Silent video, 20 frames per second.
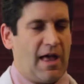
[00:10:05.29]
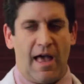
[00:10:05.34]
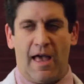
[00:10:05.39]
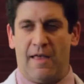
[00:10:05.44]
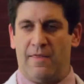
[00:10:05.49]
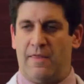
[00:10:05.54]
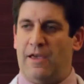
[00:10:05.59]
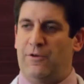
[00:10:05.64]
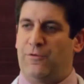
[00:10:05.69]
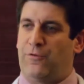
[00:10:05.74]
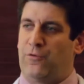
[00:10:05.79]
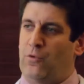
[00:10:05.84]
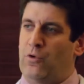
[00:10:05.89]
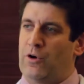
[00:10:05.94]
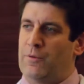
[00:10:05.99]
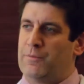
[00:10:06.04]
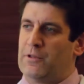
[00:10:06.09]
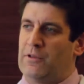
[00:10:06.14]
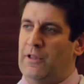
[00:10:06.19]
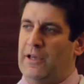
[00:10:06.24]
and they
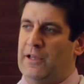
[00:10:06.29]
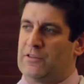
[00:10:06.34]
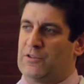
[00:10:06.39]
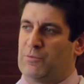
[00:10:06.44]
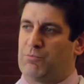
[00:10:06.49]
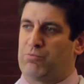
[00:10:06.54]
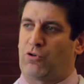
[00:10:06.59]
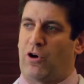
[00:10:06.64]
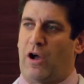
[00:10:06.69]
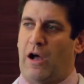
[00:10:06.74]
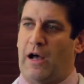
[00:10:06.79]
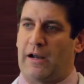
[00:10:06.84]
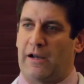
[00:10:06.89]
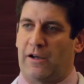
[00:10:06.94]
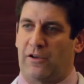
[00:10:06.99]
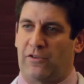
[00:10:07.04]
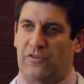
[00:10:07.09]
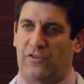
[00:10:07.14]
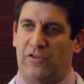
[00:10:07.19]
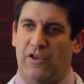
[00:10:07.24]
formulate the
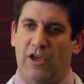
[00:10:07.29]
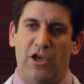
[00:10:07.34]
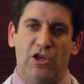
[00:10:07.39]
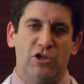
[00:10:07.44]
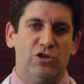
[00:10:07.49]
products.